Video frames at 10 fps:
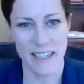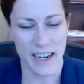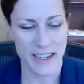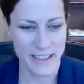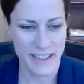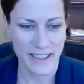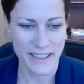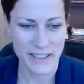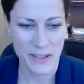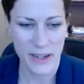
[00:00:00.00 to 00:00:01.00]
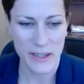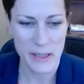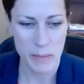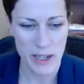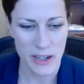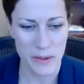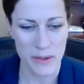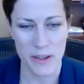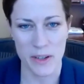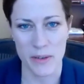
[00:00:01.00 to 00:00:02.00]
Tynan, and it's great to be here
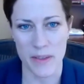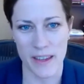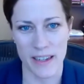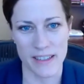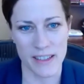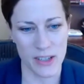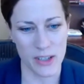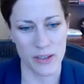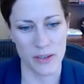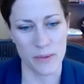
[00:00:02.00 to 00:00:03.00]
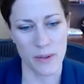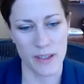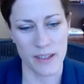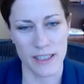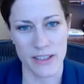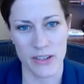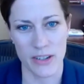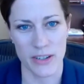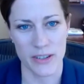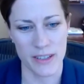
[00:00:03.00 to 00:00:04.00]
with you. And thanks to the
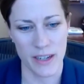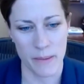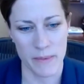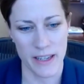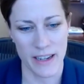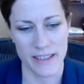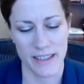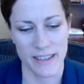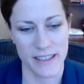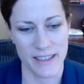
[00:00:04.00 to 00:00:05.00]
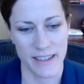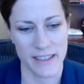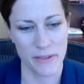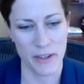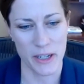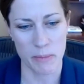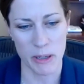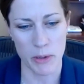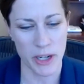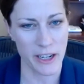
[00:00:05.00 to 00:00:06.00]
listeners. Yes, it's fun to be
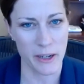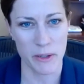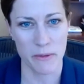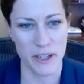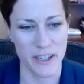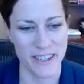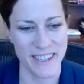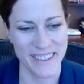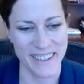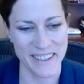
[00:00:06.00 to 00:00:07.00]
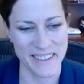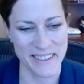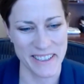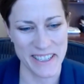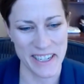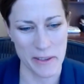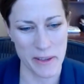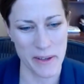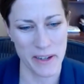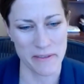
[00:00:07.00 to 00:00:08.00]
bringing up the rear in the
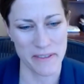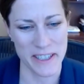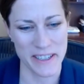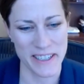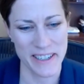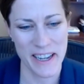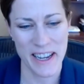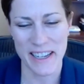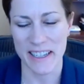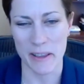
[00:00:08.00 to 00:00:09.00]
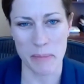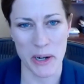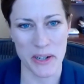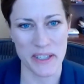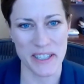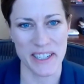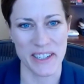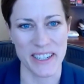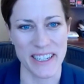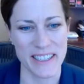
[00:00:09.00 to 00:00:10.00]
10th part of the
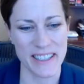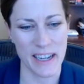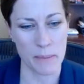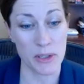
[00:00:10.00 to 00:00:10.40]
series.